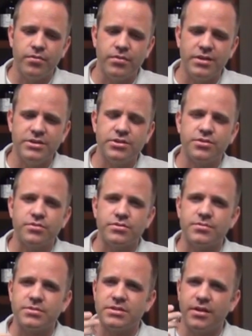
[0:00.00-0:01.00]
lead you through
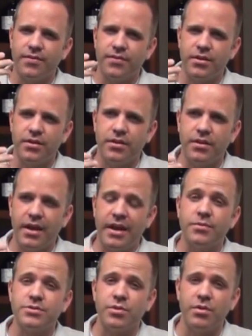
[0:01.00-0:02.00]
some stuff that
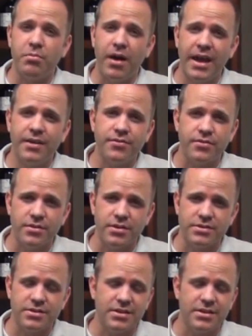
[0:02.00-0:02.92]
helps with mindfulness.